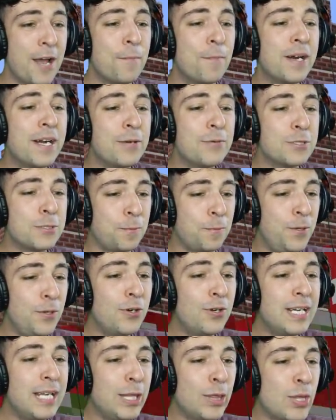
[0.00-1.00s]
But it was
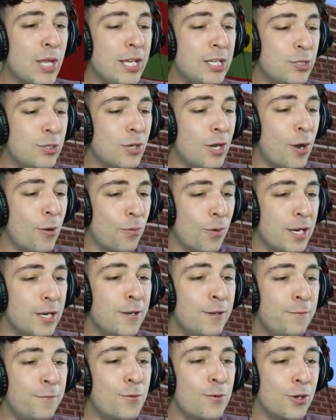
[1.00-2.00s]
purely thanks to our
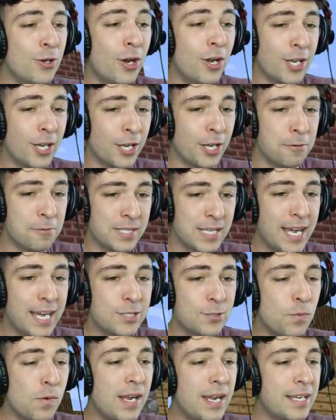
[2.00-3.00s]
wonderful golems
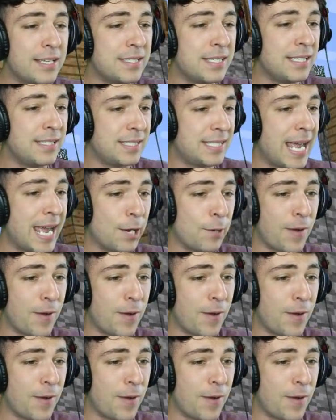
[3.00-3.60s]
as well as these tech